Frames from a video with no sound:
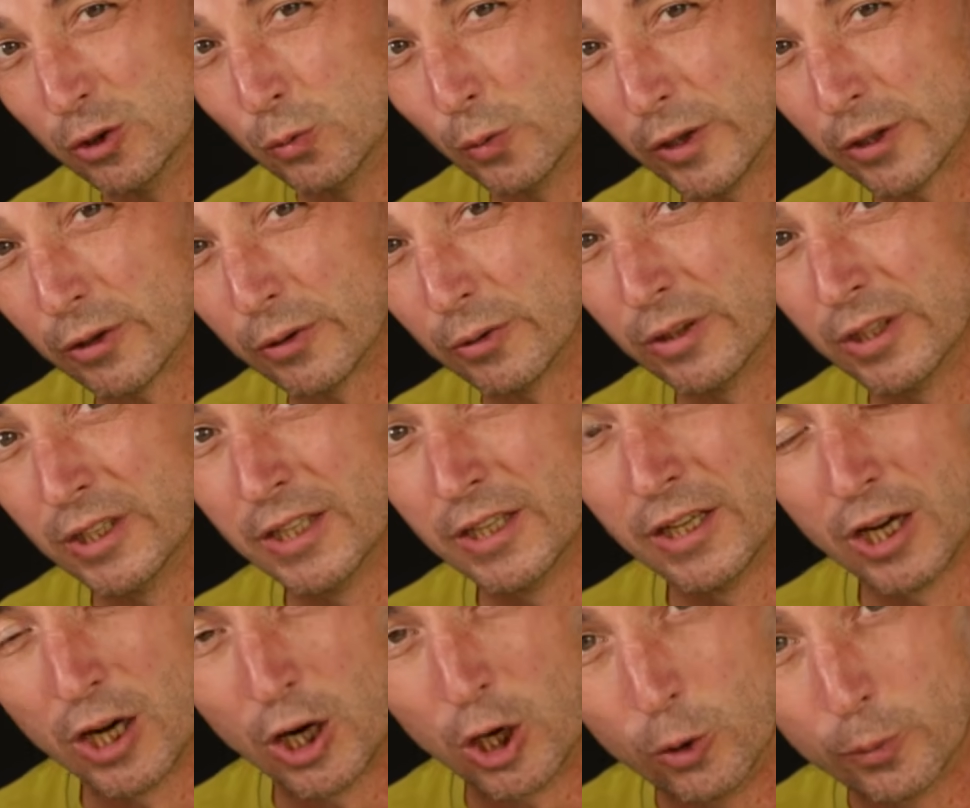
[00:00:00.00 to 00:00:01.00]
well,
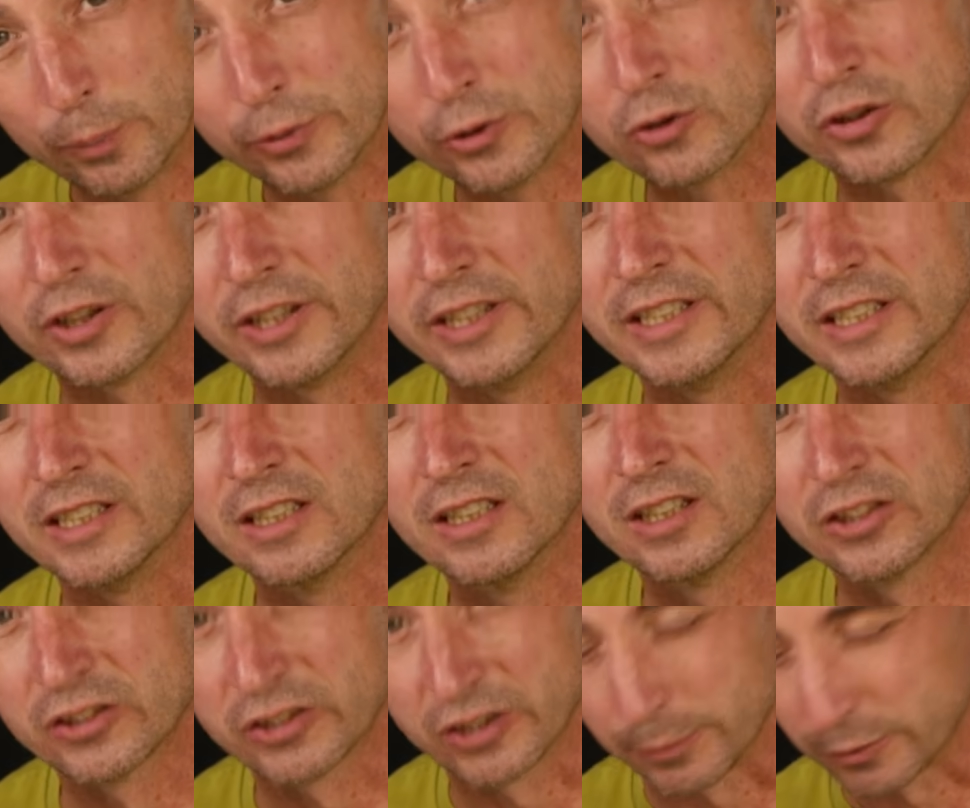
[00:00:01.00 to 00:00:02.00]
open draining
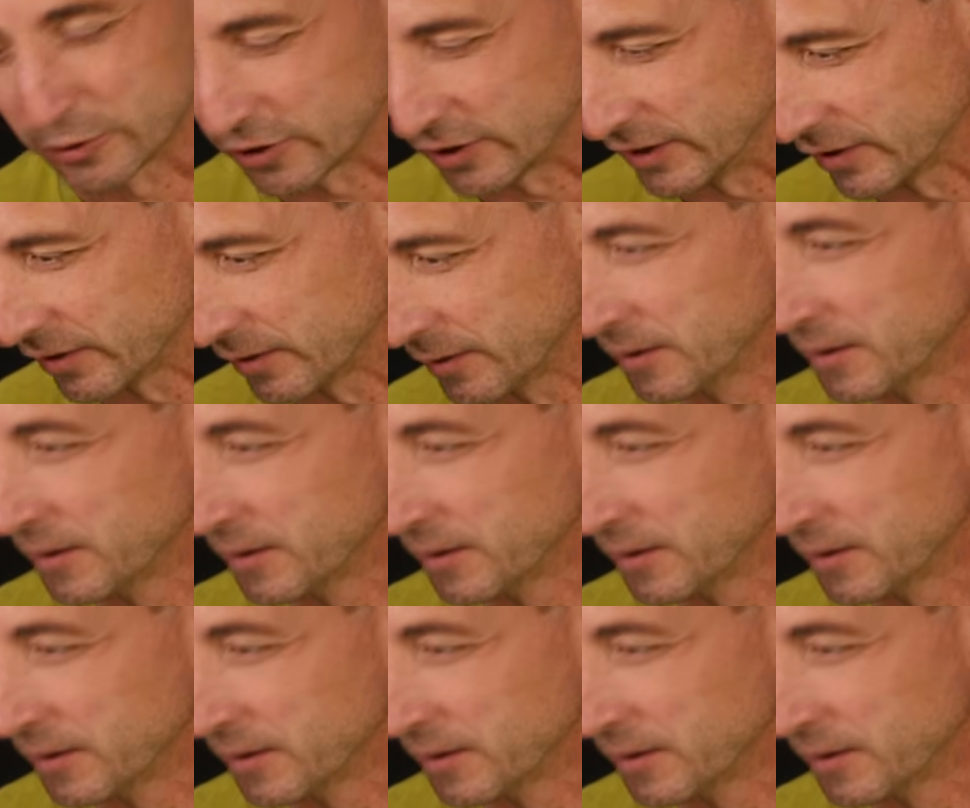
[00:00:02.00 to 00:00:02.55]
substrate.